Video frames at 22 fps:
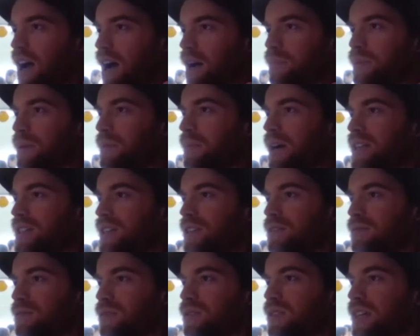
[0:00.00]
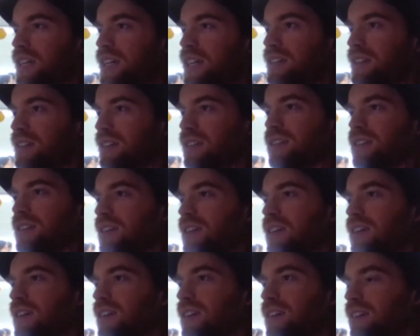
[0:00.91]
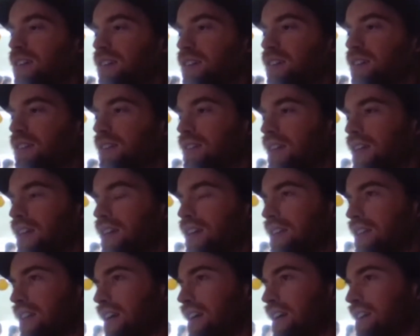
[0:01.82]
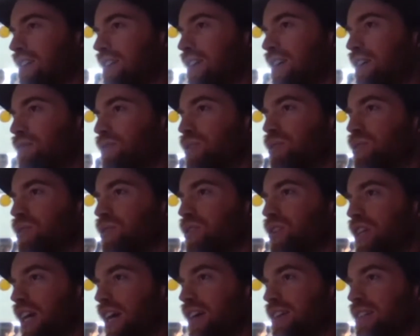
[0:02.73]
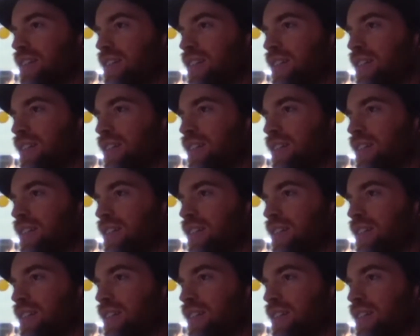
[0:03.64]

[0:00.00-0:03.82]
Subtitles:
optimizing for things. And yet, if you look at